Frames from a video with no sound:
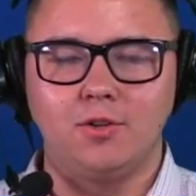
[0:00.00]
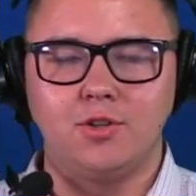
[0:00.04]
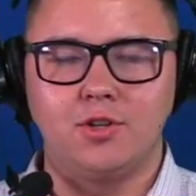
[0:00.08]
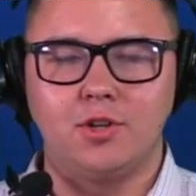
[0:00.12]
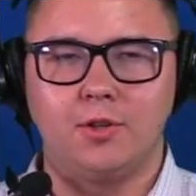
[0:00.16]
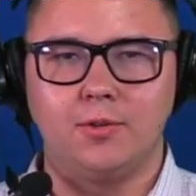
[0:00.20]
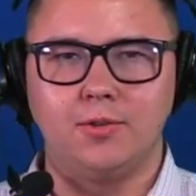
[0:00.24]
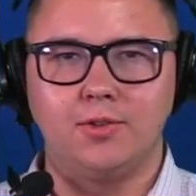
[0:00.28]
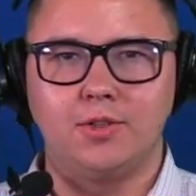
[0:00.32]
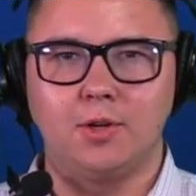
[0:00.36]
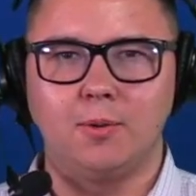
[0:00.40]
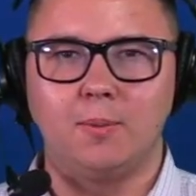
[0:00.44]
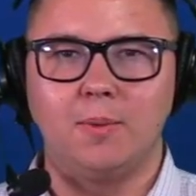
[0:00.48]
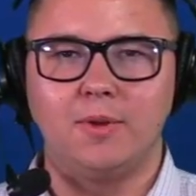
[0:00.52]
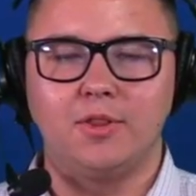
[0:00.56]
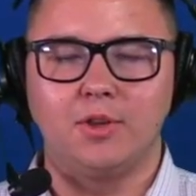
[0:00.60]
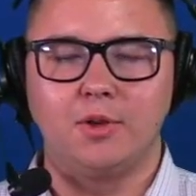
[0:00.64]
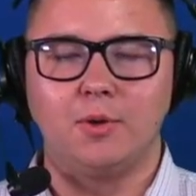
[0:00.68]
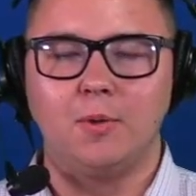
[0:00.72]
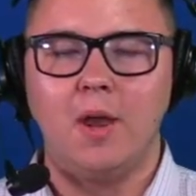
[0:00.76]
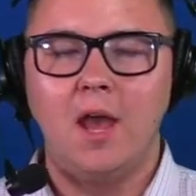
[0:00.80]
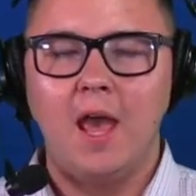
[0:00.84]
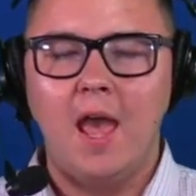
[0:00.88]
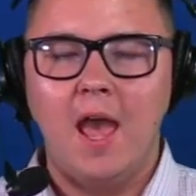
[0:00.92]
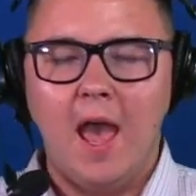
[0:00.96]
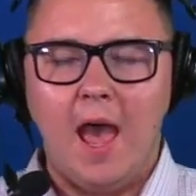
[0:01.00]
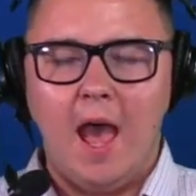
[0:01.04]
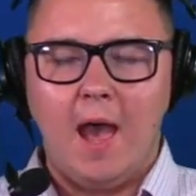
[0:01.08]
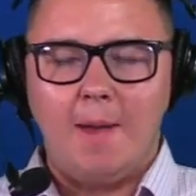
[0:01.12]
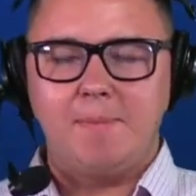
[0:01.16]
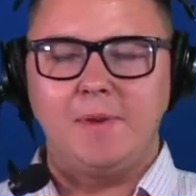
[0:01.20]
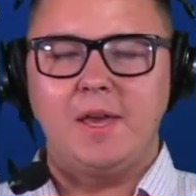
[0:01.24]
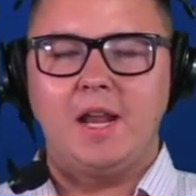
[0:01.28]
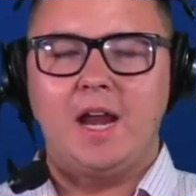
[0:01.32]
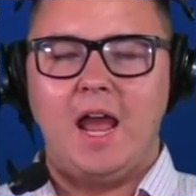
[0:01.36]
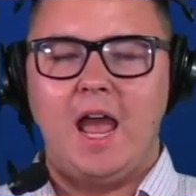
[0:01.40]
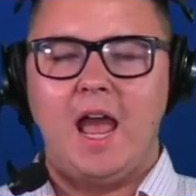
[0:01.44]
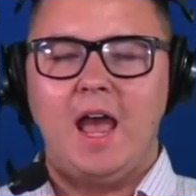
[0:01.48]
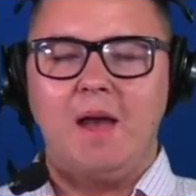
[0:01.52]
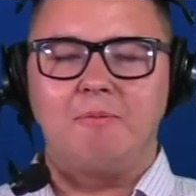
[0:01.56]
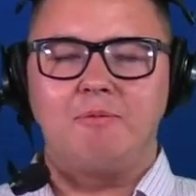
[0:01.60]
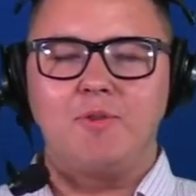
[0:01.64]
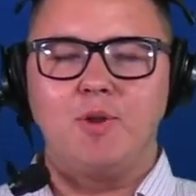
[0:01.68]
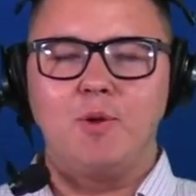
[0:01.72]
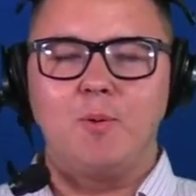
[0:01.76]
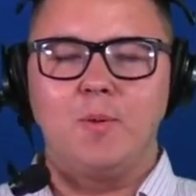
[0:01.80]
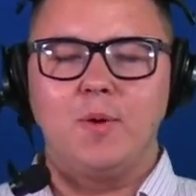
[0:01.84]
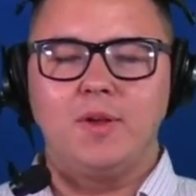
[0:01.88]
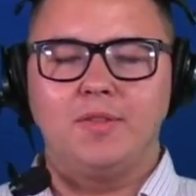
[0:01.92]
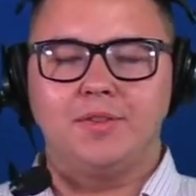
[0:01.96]
Jones here with you. Happy to have
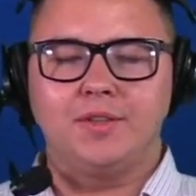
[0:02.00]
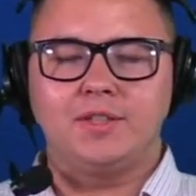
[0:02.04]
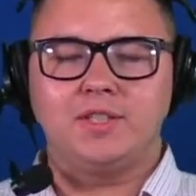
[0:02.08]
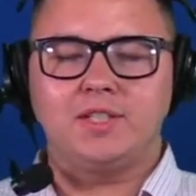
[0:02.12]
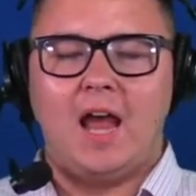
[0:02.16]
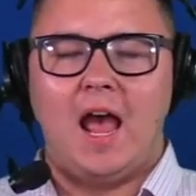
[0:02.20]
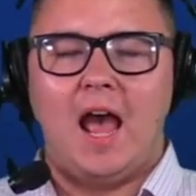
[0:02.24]
you with us.